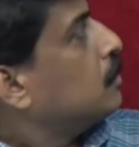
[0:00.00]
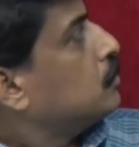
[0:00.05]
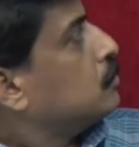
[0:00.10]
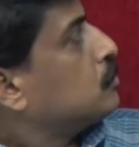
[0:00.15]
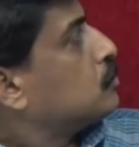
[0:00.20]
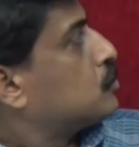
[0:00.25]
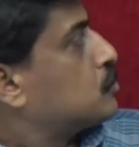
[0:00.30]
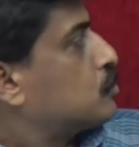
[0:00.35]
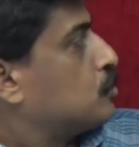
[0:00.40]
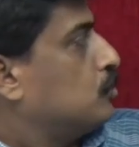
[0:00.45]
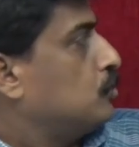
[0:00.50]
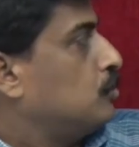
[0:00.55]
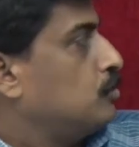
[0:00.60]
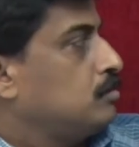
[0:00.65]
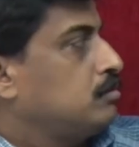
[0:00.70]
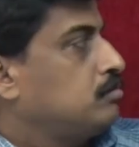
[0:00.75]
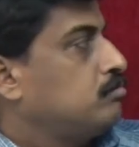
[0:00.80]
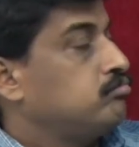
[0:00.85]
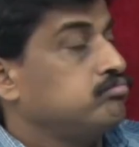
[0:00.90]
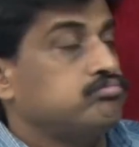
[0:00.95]

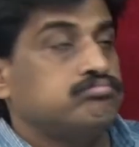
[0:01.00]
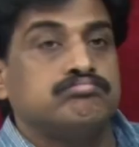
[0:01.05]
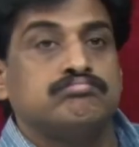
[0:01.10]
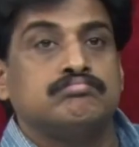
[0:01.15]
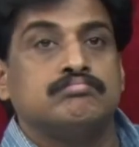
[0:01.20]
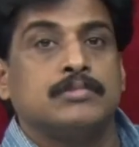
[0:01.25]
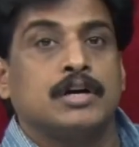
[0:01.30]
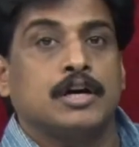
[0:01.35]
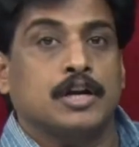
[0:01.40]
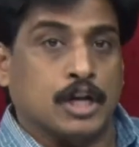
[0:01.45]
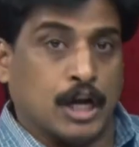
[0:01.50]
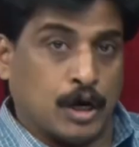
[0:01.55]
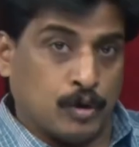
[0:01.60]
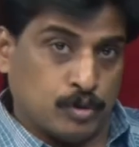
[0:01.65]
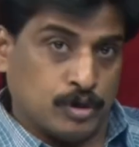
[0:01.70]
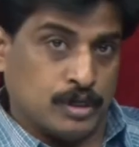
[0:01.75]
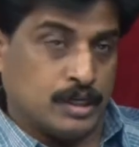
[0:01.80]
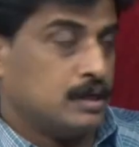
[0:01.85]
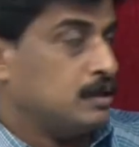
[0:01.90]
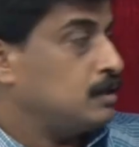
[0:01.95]
So,
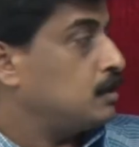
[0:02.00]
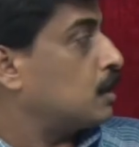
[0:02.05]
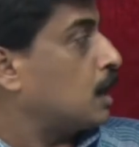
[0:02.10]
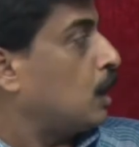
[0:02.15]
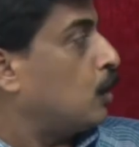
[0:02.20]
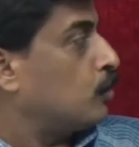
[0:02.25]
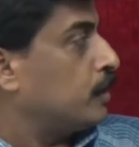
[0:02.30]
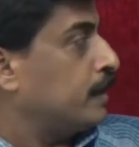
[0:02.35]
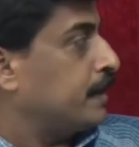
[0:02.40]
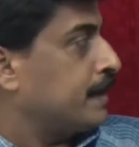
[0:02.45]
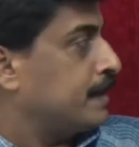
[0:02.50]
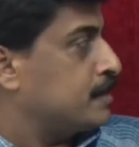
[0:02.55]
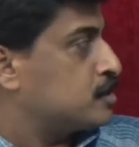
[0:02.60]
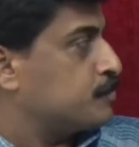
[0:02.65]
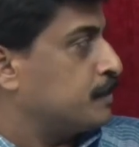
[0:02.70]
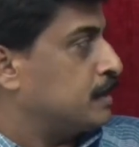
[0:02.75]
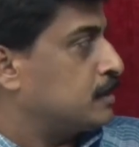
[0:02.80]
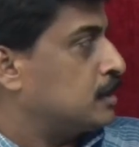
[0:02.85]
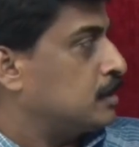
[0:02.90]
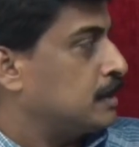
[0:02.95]
round, rounding
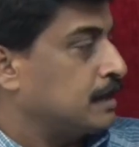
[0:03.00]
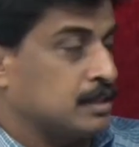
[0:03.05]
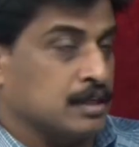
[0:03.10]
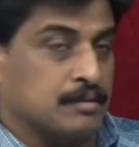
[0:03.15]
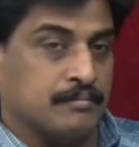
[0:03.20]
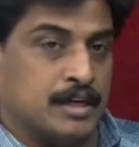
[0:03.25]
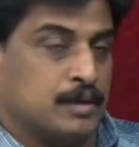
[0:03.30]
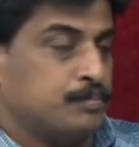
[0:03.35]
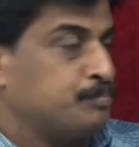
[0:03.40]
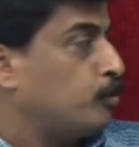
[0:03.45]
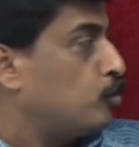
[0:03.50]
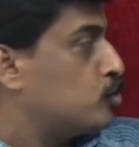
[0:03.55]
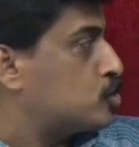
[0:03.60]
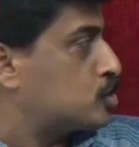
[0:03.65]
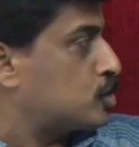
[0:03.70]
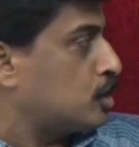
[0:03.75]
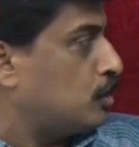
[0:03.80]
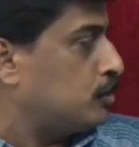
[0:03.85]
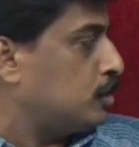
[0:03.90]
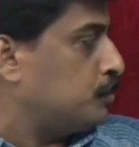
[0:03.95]
is means nothing but
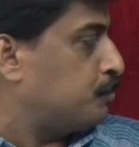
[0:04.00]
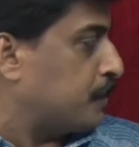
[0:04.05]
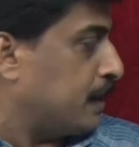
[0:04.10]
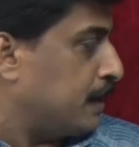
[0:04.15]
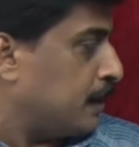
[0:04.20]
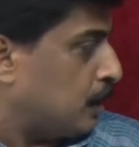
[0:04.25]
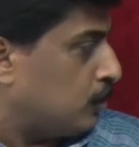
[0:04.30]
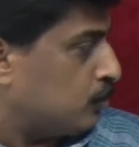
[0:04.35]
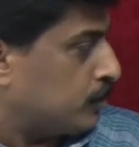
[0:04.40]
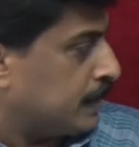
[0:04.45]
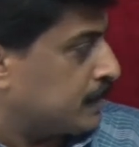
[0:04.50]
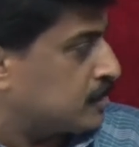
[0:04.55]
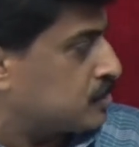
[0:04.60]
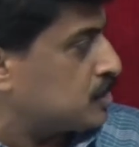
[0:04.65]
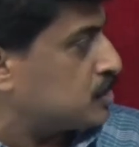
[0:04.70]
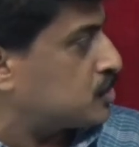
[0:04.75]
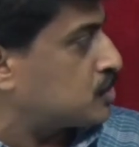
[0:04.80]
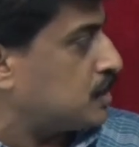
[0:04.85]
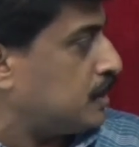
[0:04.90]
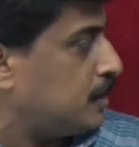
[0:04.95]
post round, pre round
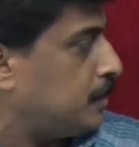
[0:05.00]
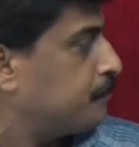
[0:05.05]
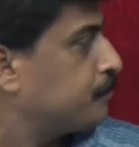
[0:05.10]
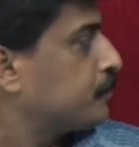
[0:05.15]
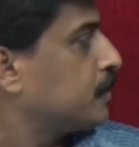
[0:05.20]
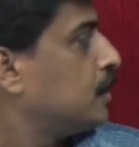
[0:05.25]
existed.